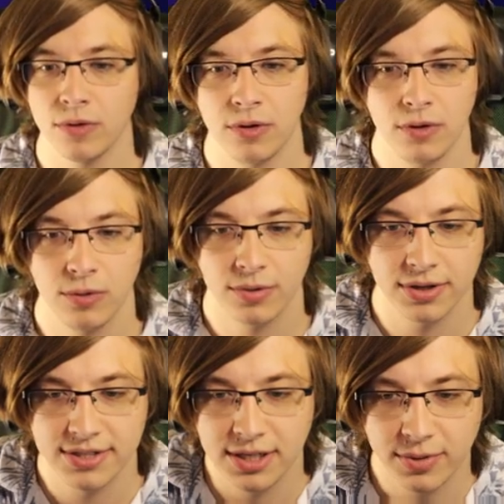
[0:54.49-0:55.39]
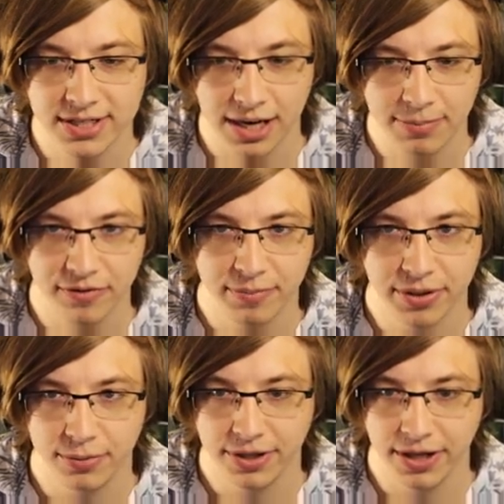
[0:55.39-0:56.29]
We're gonna see what type of
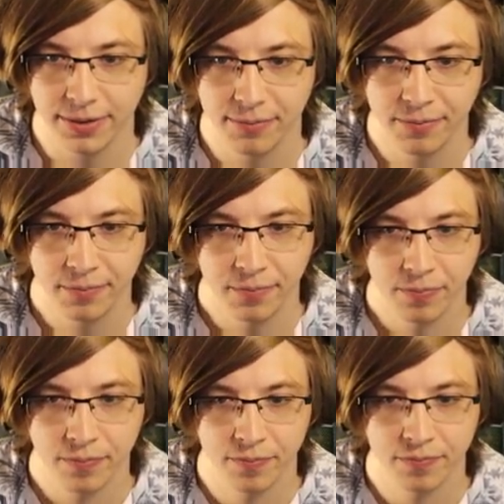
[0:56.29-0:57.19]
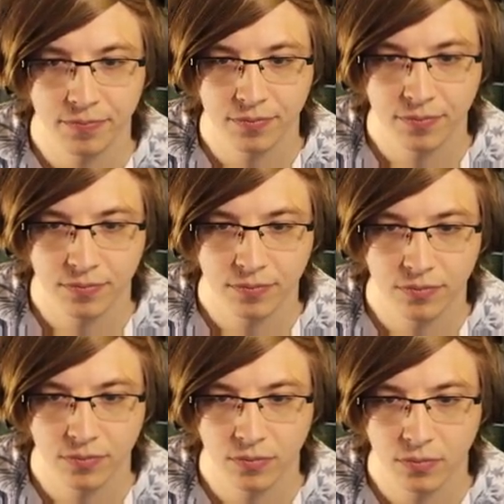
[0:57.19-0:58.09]
build we get. When you came along,
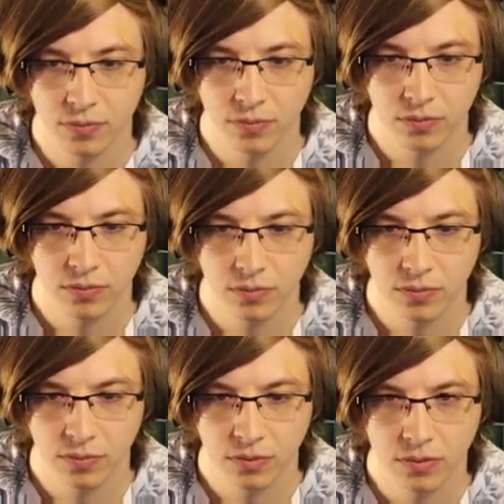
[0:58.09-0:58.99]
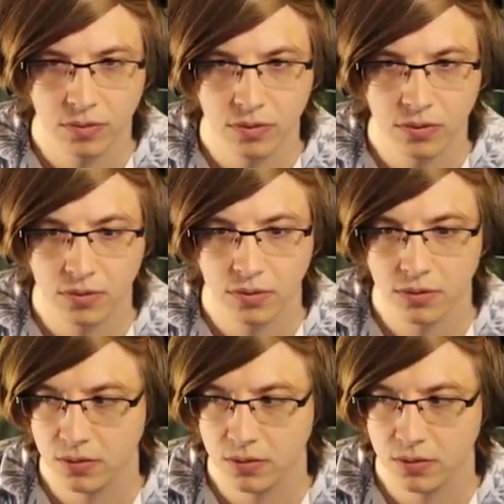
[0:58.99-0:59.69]
everything is under